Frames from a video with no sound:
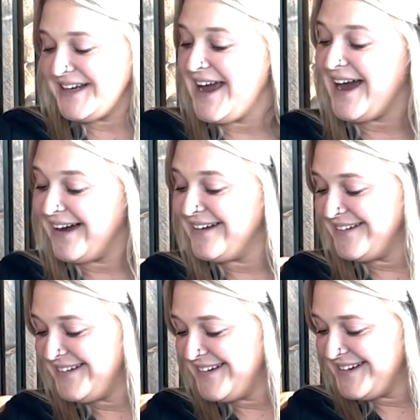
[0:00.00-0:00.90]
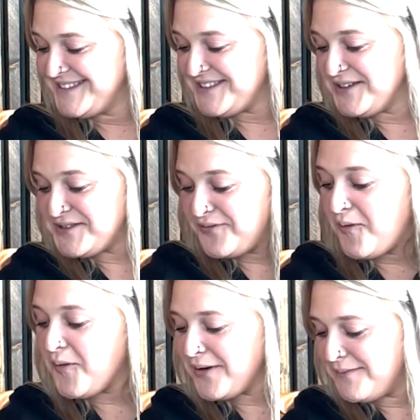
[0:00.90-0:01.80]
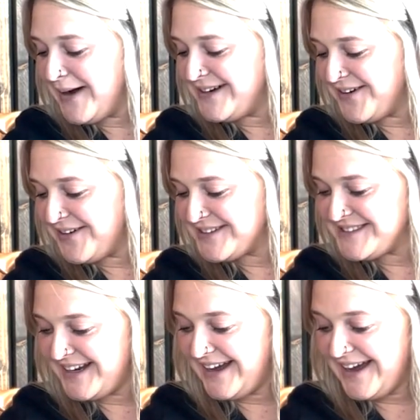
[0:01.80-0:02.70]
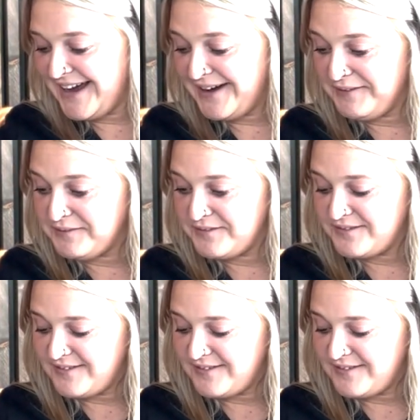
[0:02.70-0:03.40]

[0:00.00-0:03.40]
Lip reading: Yeah. So it's 4 of my dogs that I have.